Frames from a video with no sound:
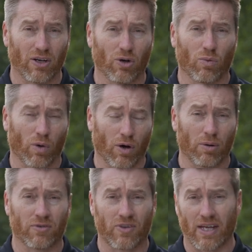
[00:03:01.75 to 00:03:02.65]

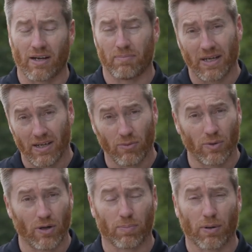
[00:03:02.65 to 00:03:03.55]
earworms that have been a
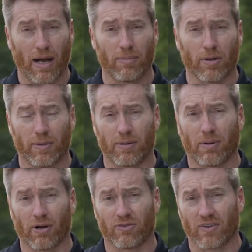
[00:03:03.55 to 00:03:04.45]
real problem in
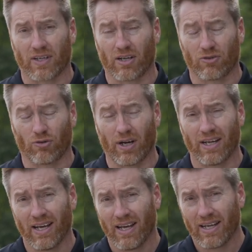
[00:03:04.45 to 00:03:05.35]
parts of the
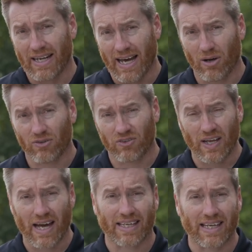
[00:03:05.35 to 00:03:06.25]
country. Now
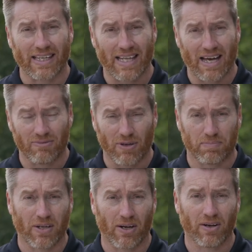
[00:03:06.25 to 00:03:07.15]
stacking that
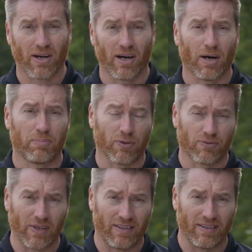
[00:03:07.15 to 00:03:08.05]
Viptera up
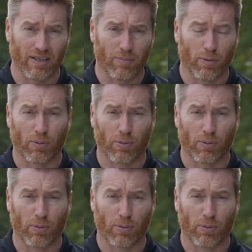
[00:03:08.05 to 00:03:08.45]
with VT Double